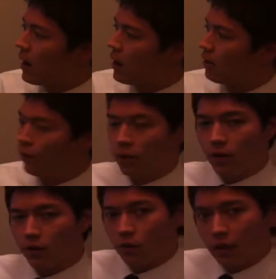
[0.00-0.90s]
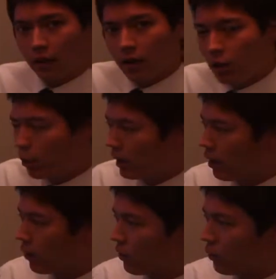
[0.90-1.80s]
And for year three, we
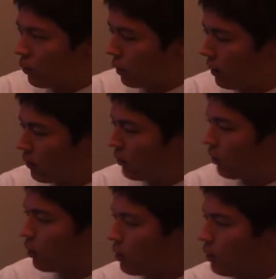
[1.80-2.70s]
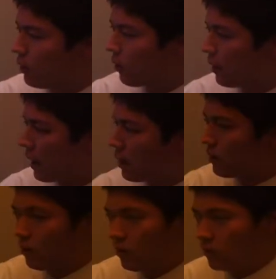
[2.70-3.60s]
also increased our units again
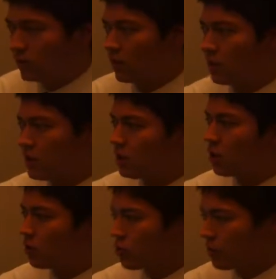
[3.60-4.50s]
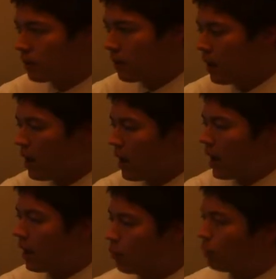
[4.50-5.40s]
to 1,600,
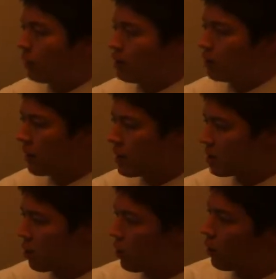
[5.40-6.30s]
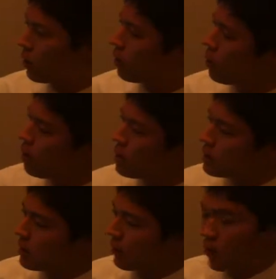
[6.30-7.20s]
and we less our
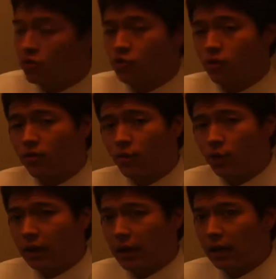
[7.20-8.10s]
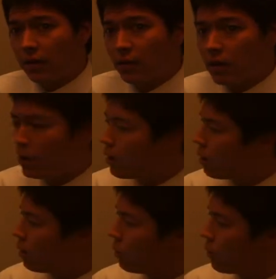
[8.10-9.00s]
748
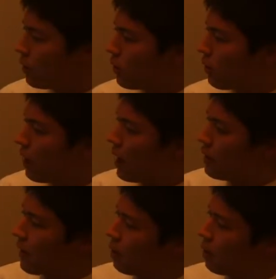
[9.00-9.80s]
units, and